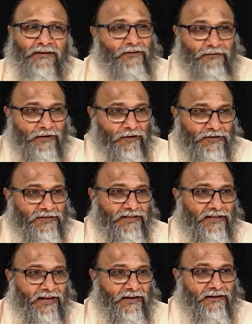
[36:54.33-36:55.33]
It will not
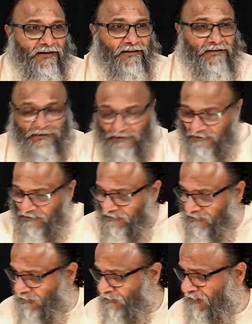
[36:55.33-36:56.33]
say that. It,
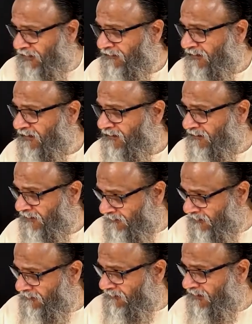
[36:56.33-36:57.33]
show me evidence.
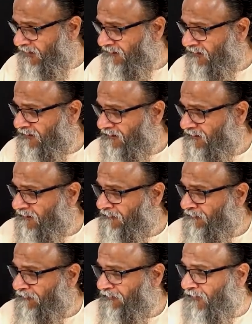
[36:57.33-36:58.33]
If the evidence is
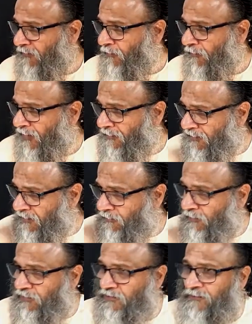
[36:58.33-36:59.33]
you may be the
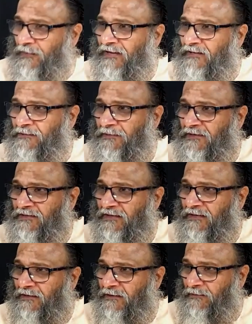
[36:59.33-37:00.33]
most pious
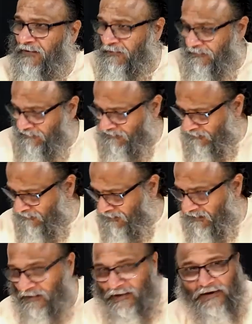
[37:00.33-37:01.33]
person, but you have
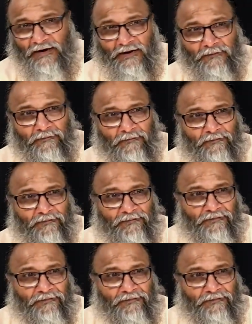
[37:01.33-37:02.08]
committed a crime.